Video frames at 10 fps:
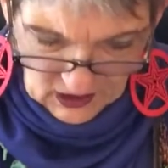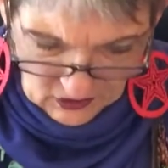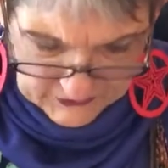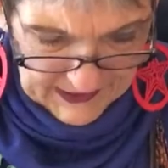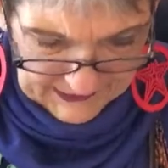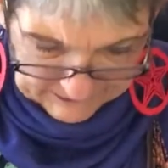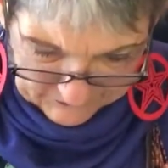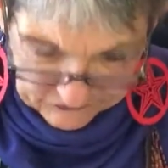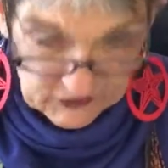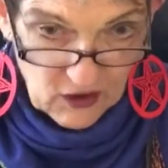Okay,
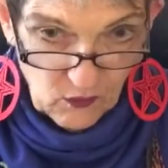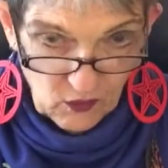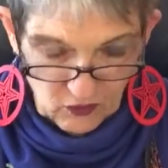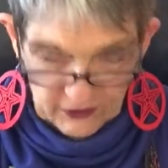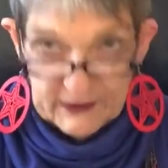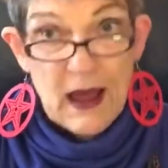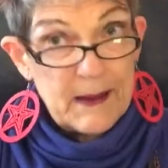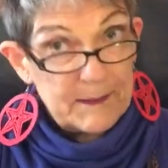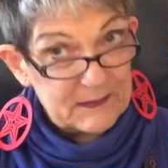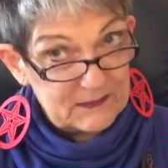let's go on.
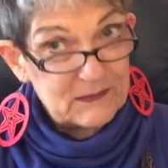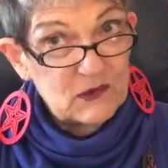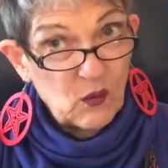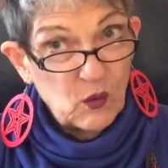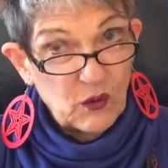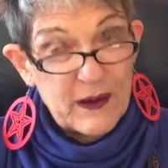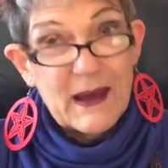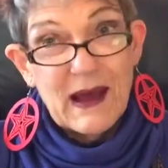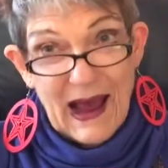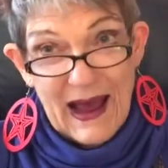Don't
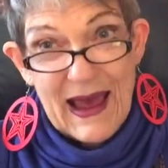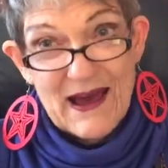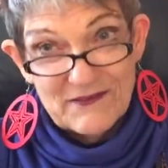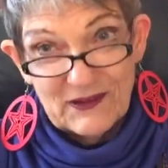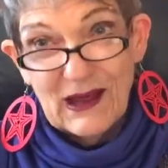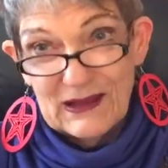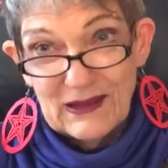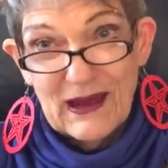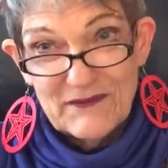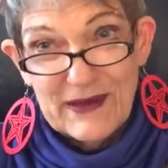worry, I have a
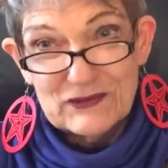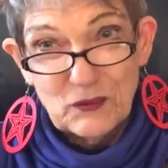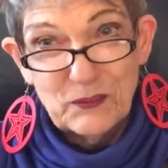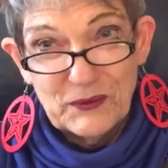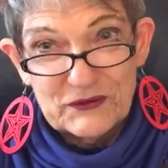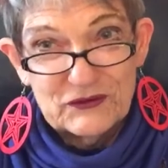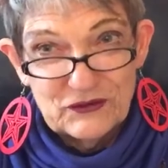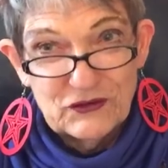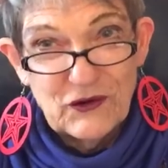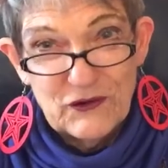lot of actual books to
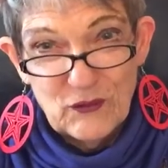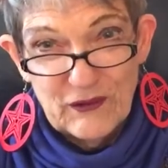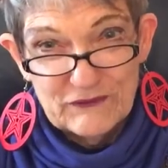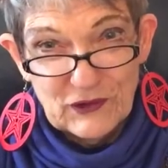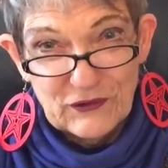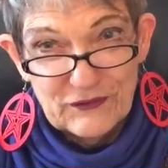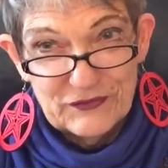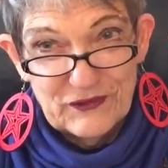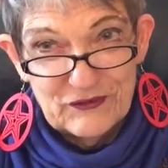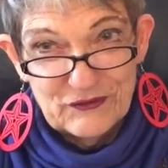show. You won't have to look at
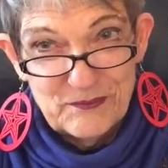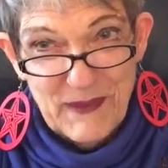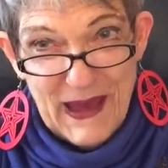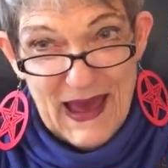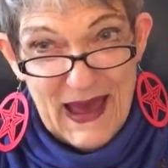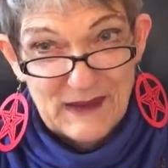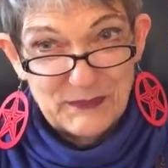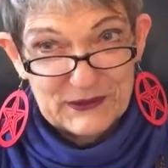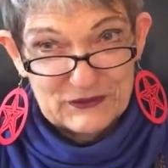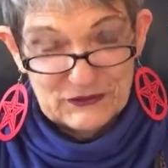these bad
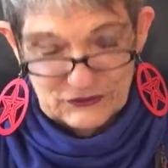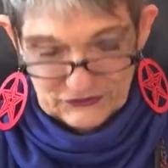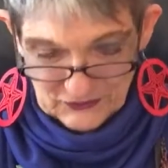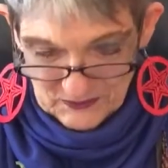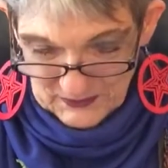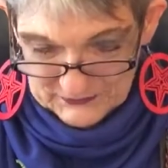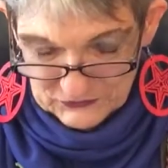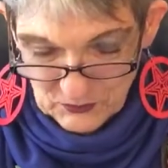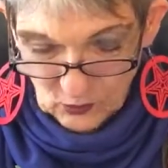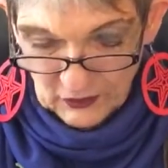pictures
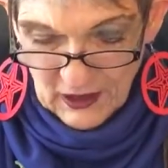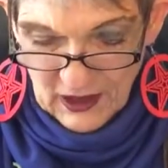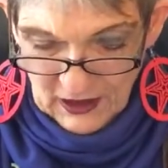much more.